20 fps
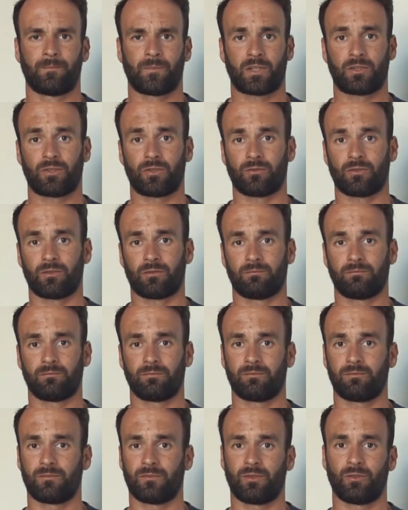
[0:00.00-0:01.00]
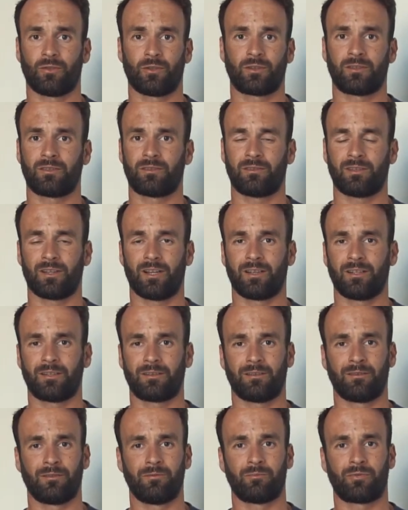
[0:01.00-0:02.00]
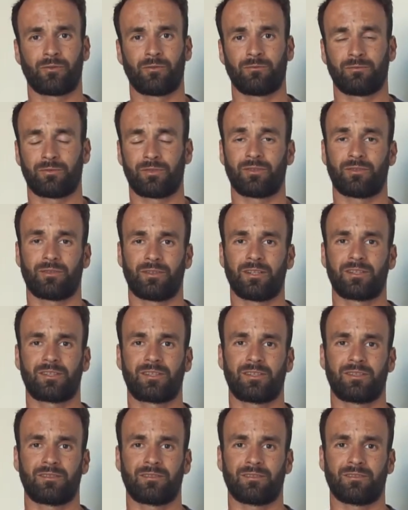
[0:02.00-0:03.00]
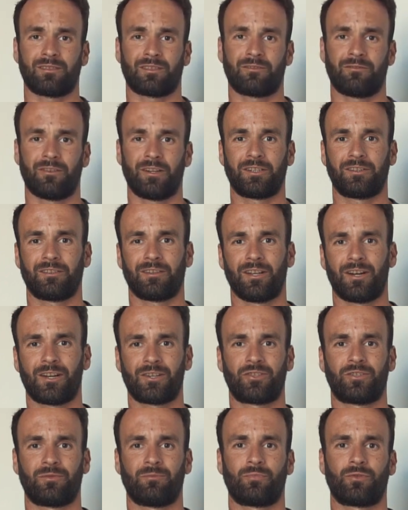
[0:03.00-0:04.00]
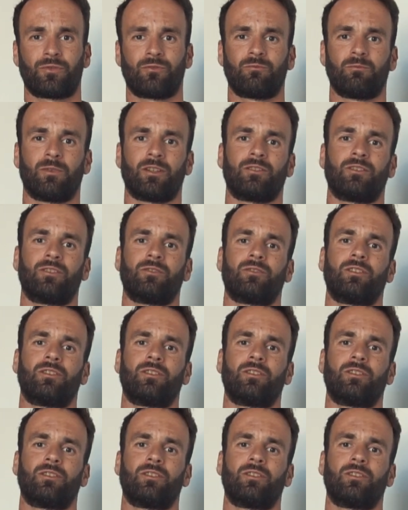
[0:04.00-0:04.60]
So not a little improve, so that's a quite large improvement.